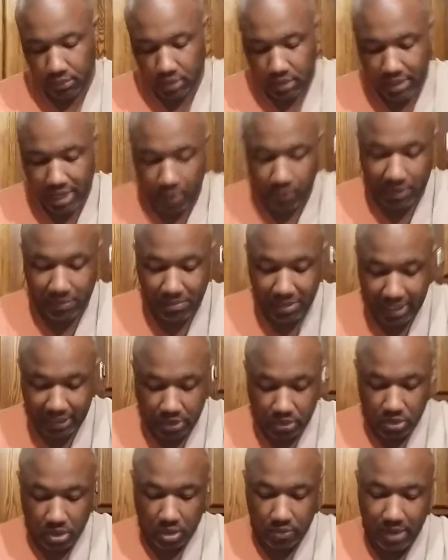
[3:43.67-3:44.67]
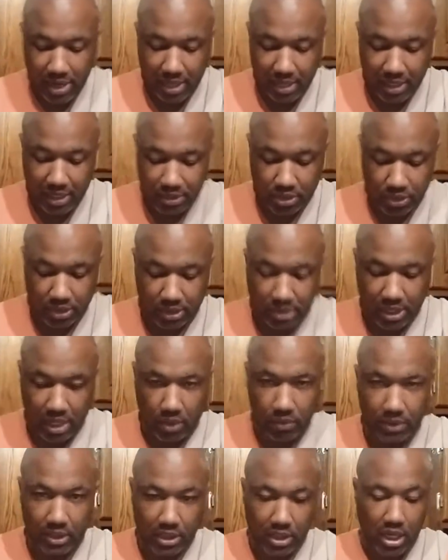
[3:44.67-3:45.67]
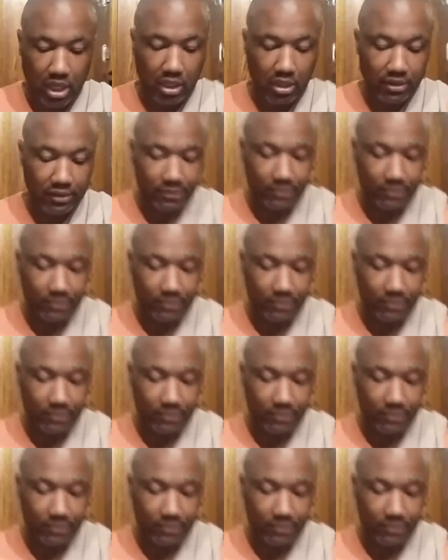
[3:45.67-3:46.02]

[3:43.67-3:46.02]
that we mixed already, as you can tell with the color.